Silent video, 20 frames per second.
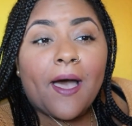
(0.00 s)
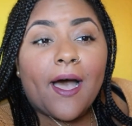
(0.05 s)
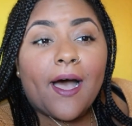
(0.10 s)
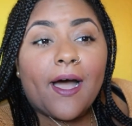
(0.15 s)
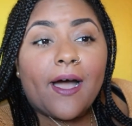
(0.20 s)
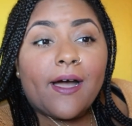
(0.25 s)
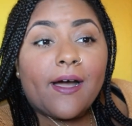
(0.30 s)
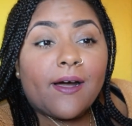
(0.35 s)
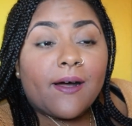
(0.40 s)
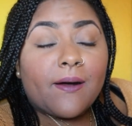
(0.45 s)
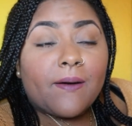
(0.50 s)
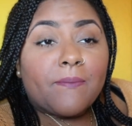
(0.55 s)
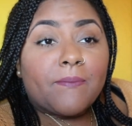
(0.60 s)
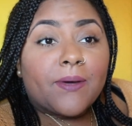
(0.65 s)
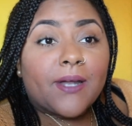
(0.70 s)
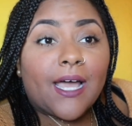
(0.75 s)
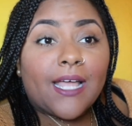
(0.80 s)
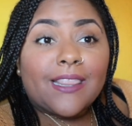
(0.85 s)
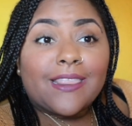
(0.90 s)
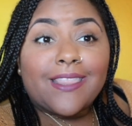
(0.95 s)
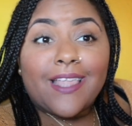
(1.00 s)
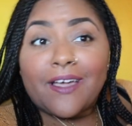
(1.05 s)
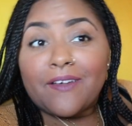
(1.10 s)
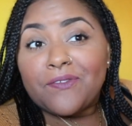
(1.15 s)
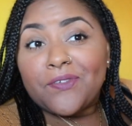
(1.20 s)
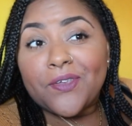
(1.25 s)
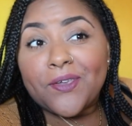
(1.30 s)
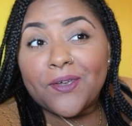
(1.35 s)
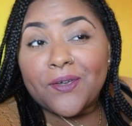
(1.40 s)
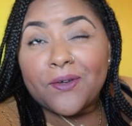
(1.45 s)
Um, but I
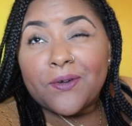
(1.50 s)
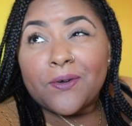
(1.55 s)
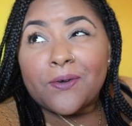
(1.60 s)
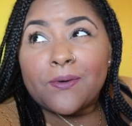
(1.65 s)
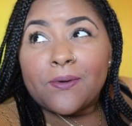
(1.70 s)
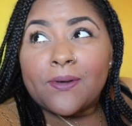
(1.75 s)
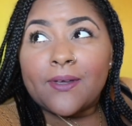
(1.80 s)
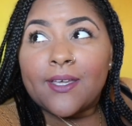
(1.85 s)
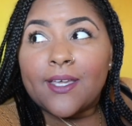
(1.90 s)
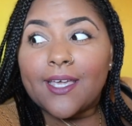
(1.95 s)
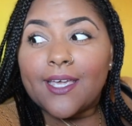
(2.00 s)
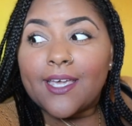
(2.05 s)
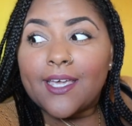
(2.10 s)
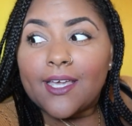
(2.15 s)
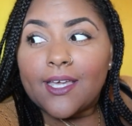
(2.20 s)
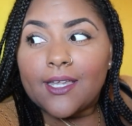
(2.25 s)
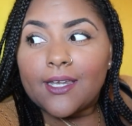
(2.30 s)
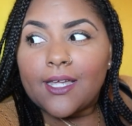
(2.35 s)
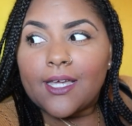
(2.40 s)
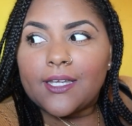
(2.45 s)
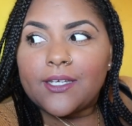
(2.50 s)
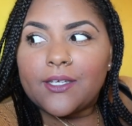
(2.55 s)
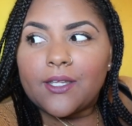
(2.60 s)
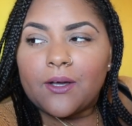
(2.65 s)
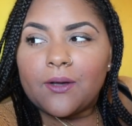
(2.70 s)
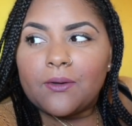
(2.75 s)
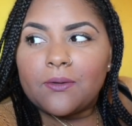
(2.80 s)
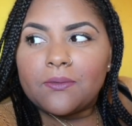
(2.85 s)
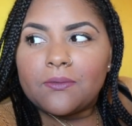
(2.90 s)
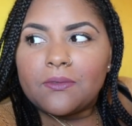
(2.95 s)
love you and I
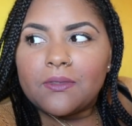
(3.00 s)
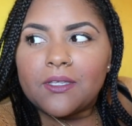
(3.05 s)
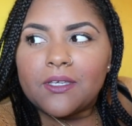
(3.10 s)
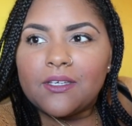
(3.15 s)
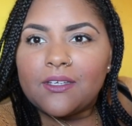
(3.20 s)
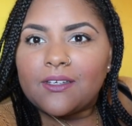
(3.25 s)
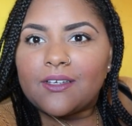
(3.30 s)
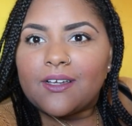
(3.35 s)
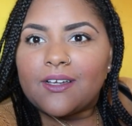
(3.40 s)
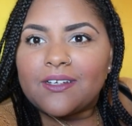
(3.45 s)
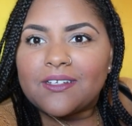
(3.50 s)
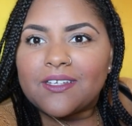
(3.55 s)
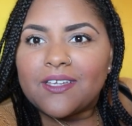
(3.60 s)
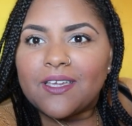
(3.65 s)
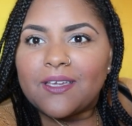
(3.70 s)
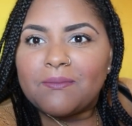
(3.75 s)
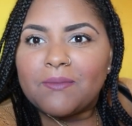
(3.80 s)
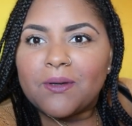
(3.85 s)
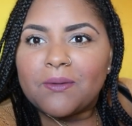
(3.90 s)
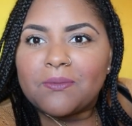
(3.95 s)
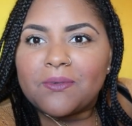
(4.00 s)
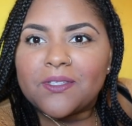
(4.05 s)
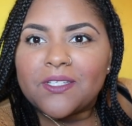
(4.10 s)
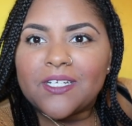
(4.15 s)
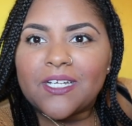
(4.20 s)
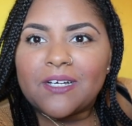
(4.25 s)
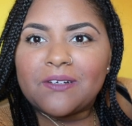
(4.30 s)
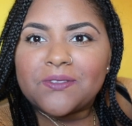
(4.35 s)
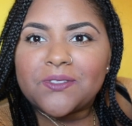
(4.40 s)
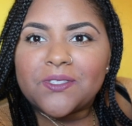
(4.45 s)
don't think I came up with
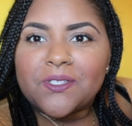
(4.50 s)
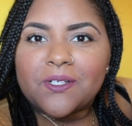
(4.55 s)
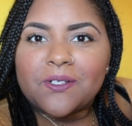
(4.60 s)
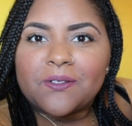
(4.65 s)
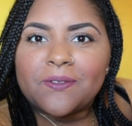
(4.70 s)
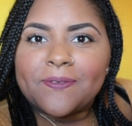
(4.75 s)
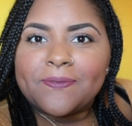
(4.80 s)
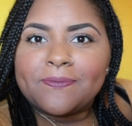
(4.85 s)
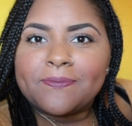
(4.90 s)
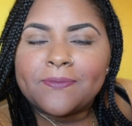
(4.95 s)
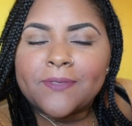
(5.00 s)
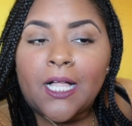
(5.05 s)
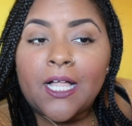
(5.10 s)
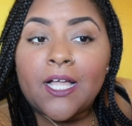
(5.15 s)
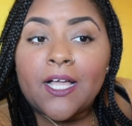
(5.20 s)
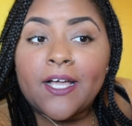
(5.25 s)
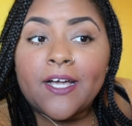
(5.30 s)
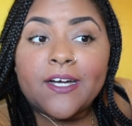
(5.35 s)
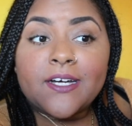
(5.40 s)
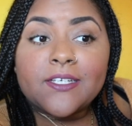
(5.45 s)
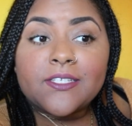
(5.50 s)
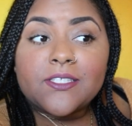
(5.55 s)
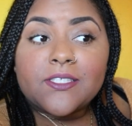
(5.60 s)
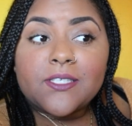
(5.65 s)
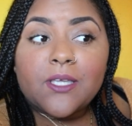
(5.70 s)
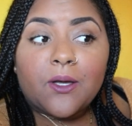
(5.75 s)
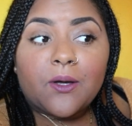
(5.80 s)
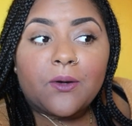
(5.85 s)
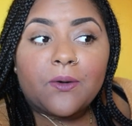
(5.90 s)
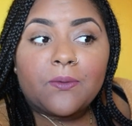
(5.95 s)
an outro.
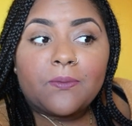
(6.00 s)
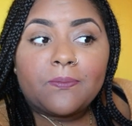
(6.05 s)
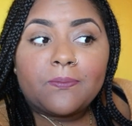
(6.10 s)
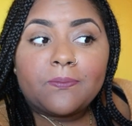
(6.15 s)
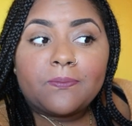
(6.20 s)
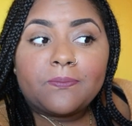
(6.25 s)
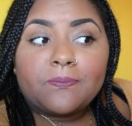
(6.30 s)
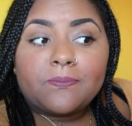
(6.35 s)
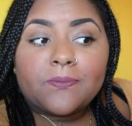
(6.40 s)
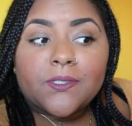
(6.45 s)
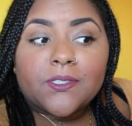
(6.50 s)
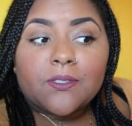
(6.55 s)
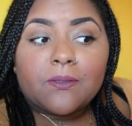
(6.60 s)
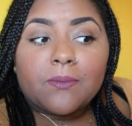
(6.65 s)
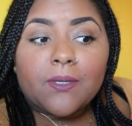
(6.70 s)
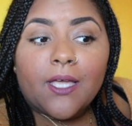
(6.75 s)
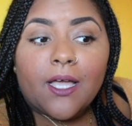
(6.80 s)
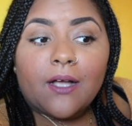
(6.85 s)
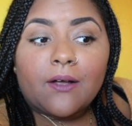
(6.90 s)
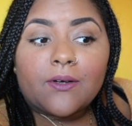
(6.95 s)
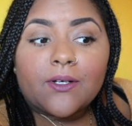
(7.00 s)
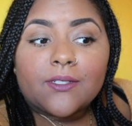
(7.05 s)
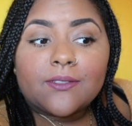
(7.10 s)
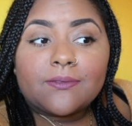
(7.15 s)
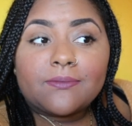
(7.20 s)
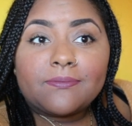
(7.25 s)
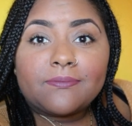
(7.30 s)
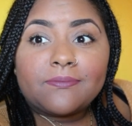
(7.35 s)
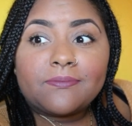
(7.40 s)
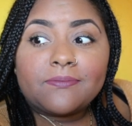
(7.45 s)
So, it's gonna be awkward.
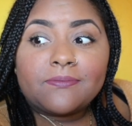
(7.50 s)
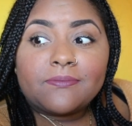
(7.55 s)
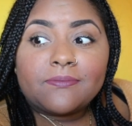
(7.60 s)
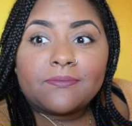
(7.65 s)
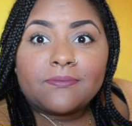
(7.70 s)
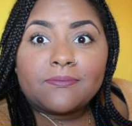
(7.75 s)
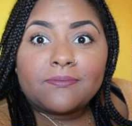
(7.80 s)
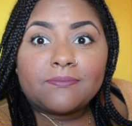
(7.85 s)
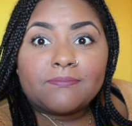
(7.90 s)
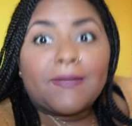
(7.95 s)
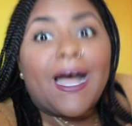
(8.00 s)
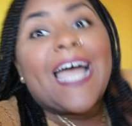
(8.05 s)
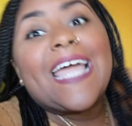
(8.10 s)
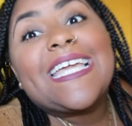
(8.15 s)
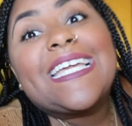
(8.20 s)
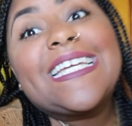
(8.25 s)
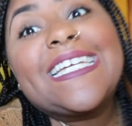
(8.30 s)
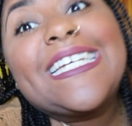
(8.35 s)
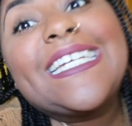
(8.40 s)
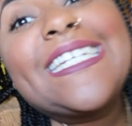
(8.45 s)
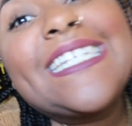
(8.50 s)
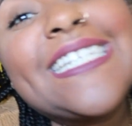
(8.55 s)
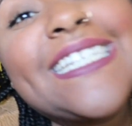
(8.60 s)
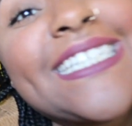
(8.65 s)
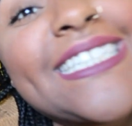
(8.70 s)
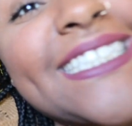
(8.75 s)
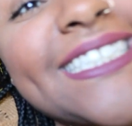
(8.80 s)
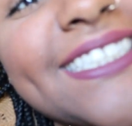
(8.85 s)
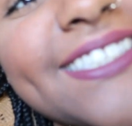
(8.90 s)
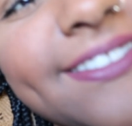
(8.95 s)

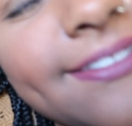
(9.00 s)
Bye!